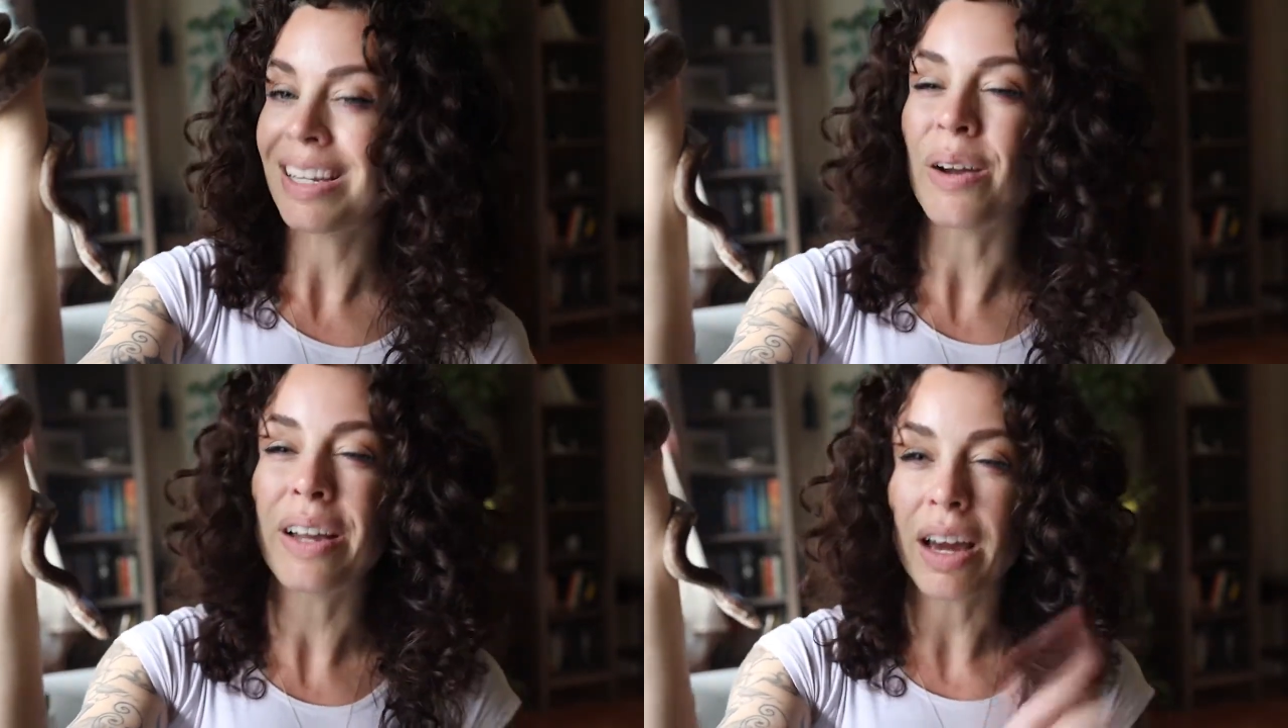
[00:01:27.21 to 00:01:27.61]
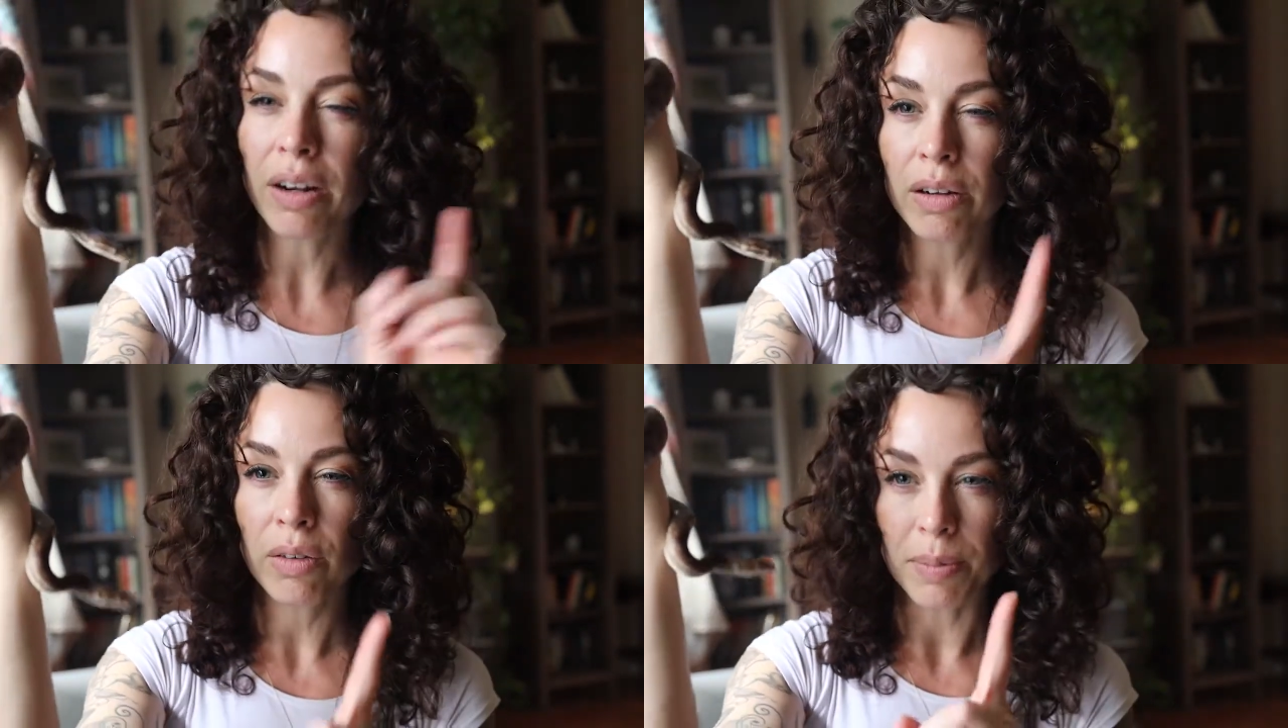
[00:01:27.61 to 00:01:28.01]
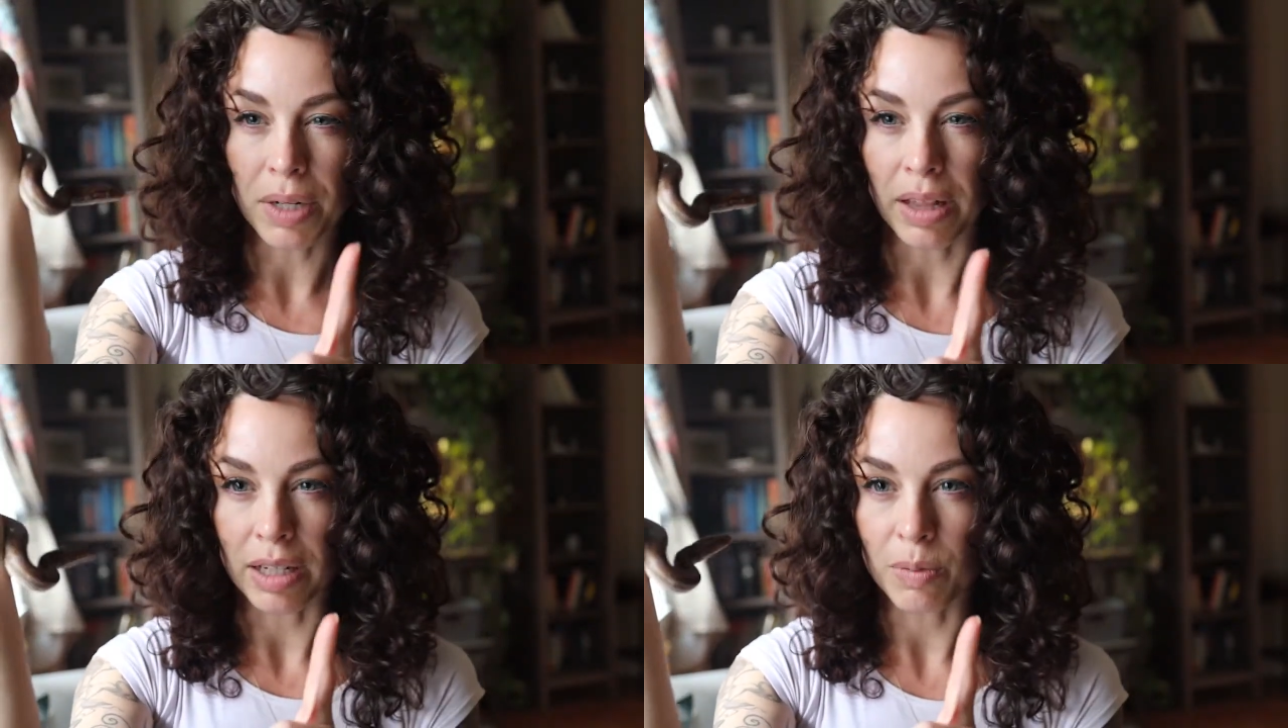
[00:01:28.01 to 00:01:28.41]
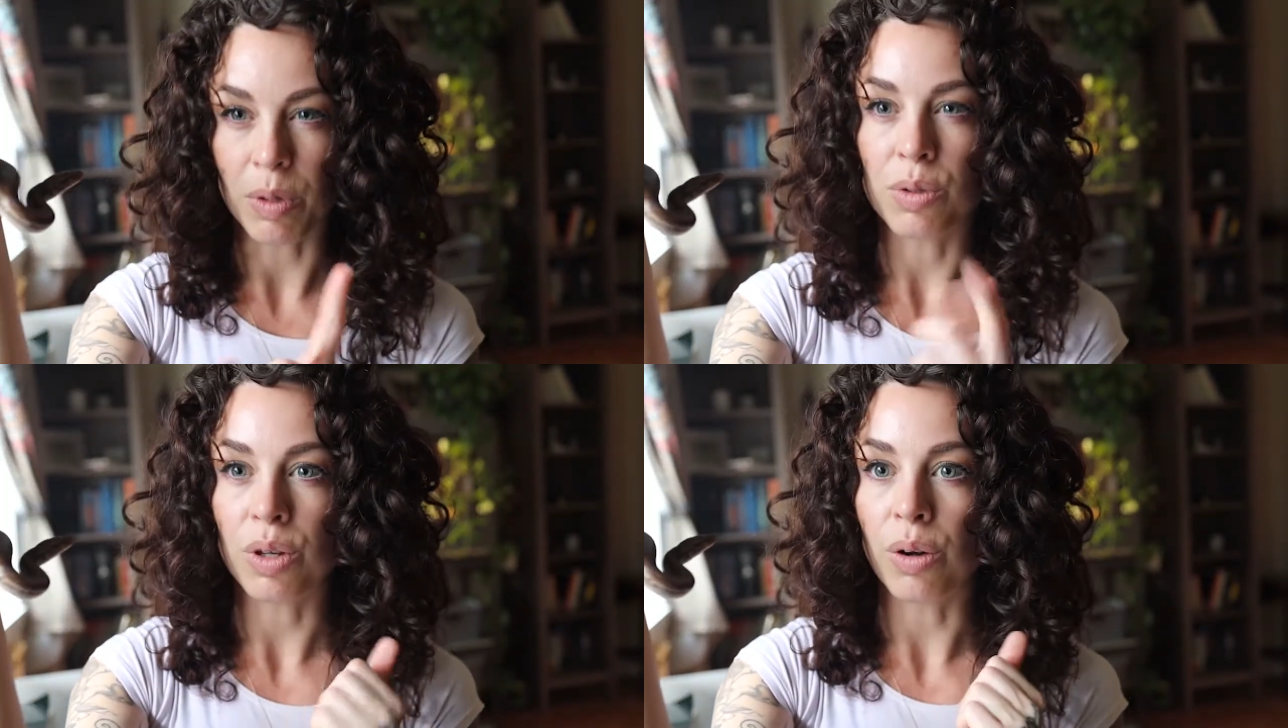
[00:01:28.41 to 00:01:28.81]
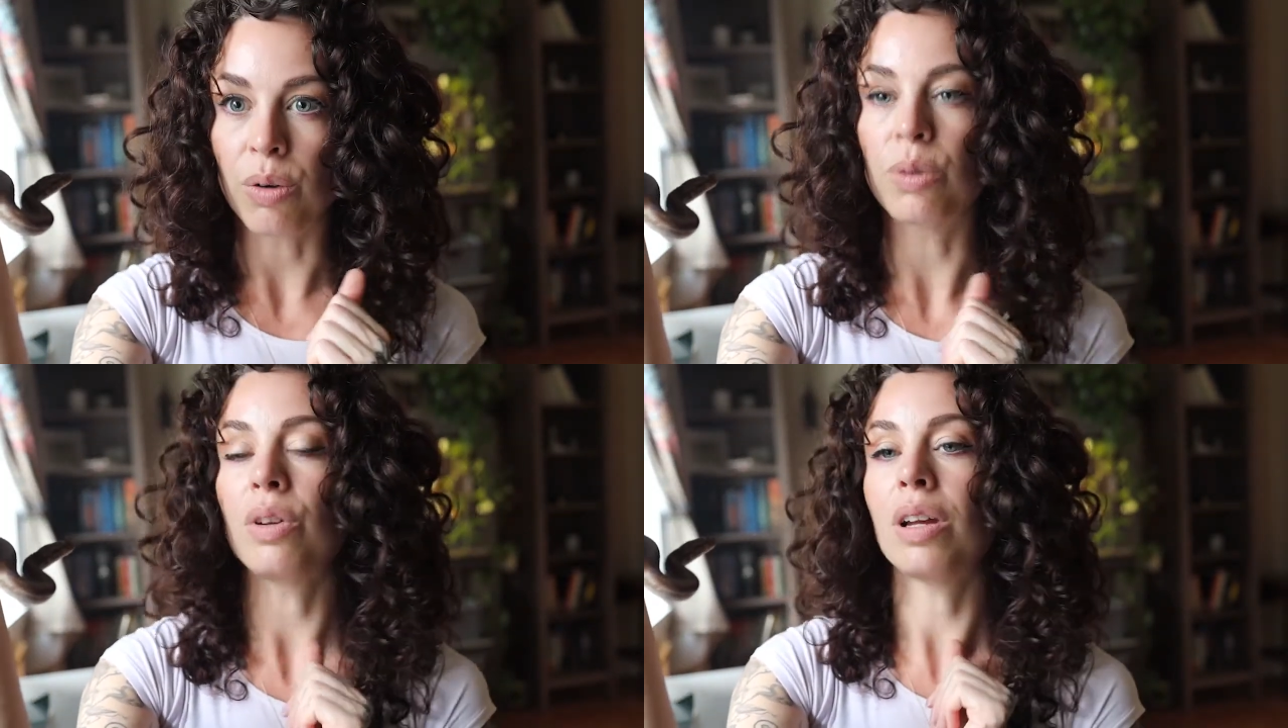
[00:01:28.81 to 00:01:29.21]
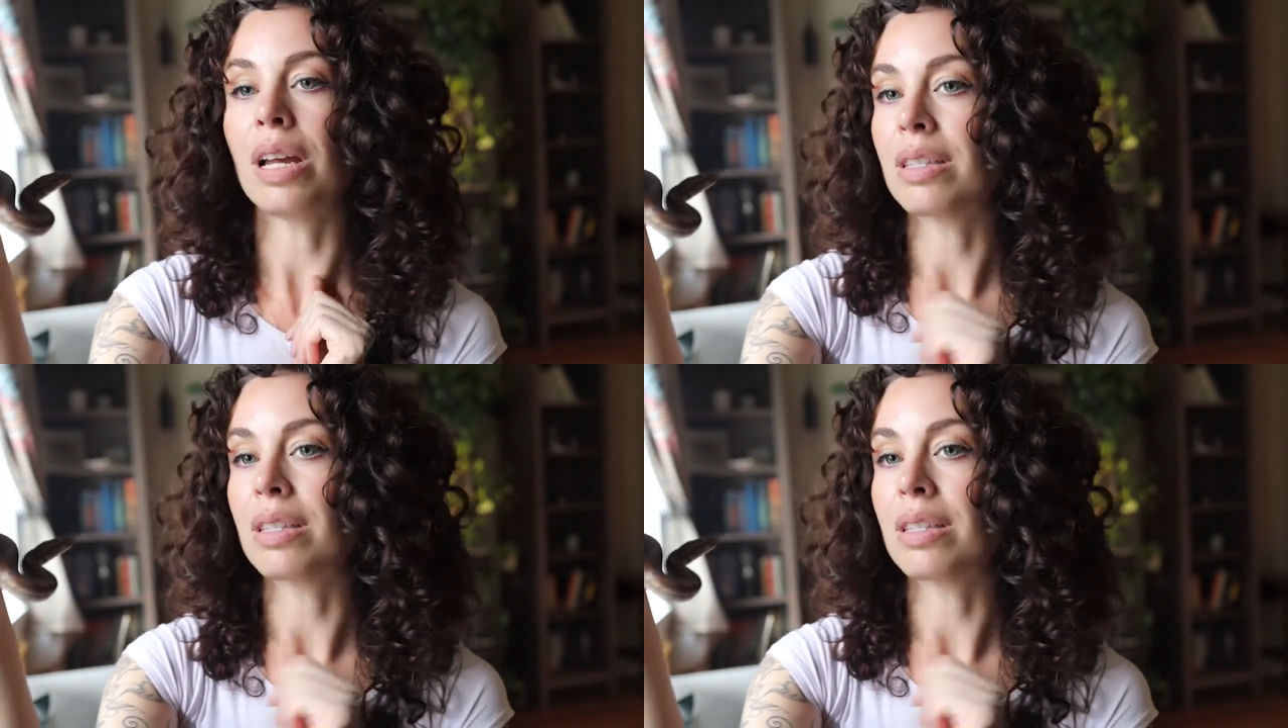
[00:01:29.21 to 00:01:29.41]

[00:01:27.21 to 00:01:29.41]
Now, I got her at a reptile expo, so